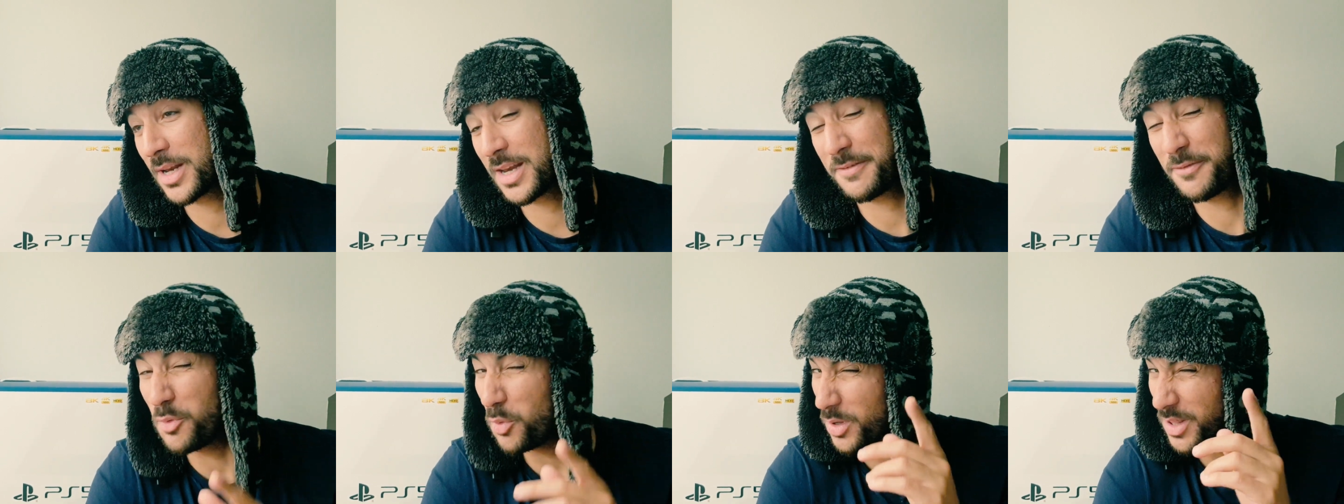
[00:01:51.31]

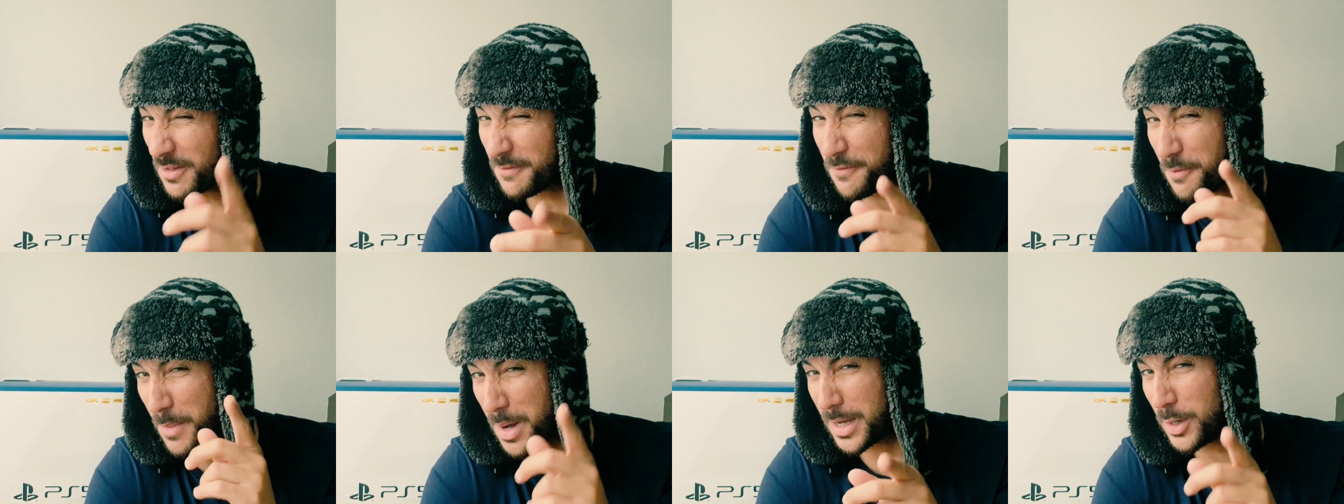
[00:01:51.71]
And if it
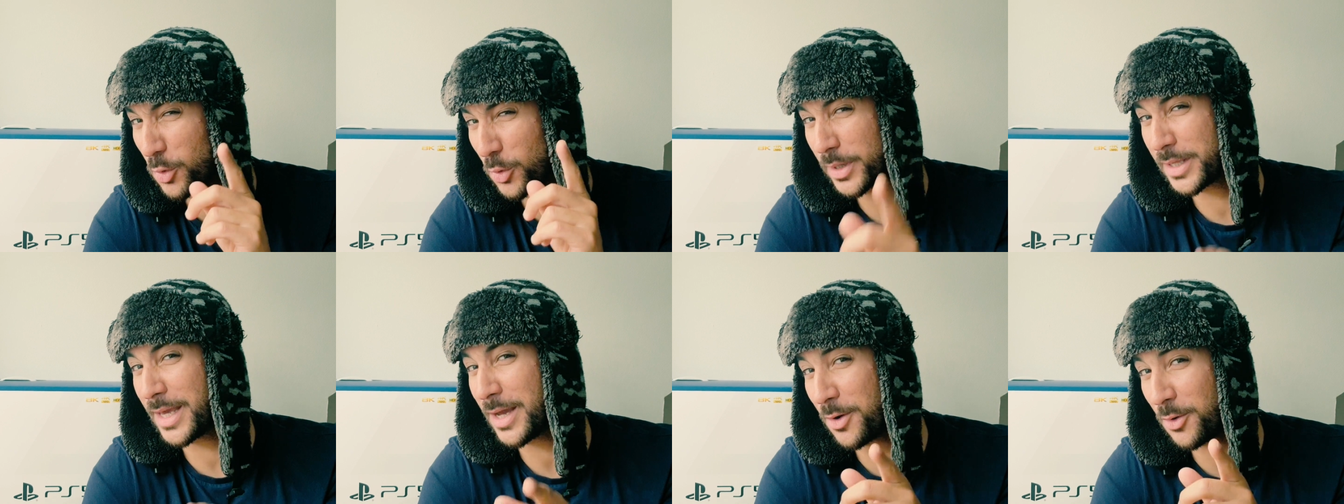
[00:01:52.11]
wasn't for my
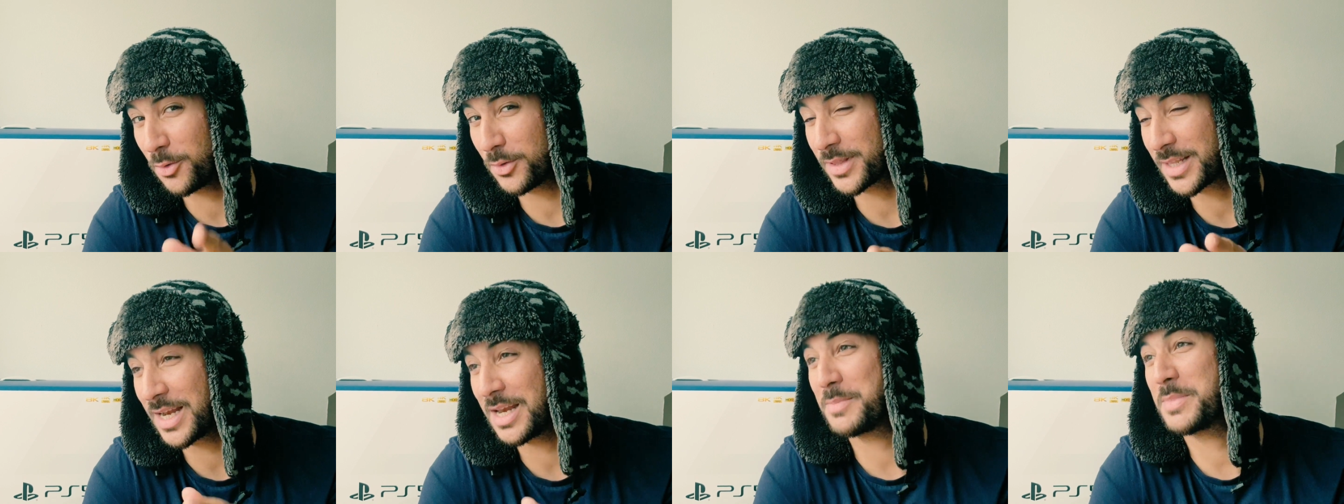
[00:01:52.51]
little girl
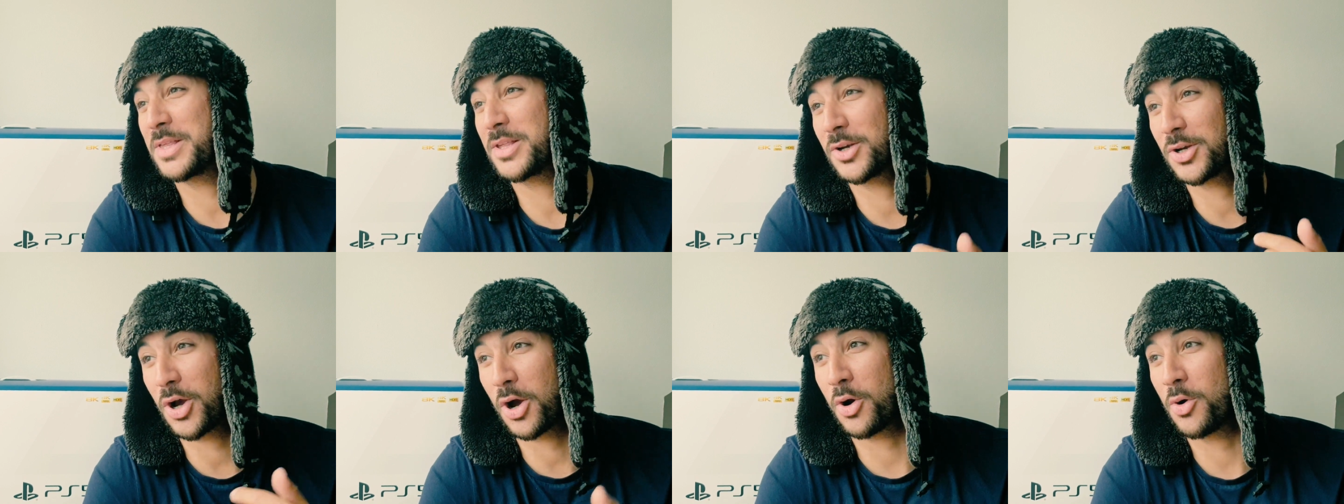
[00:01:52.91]
telling me
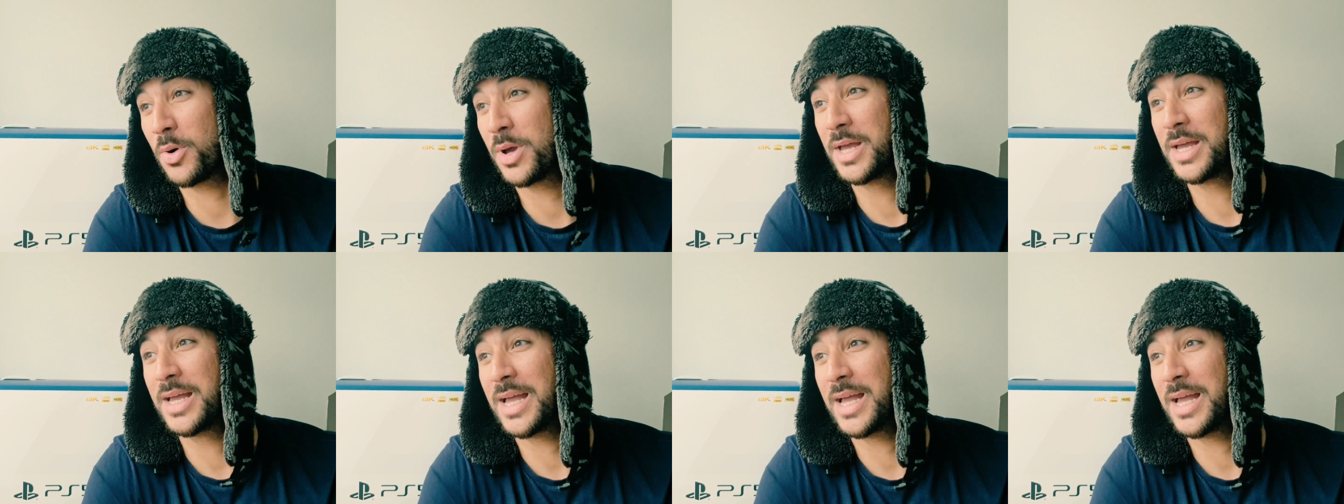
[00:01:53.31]
to go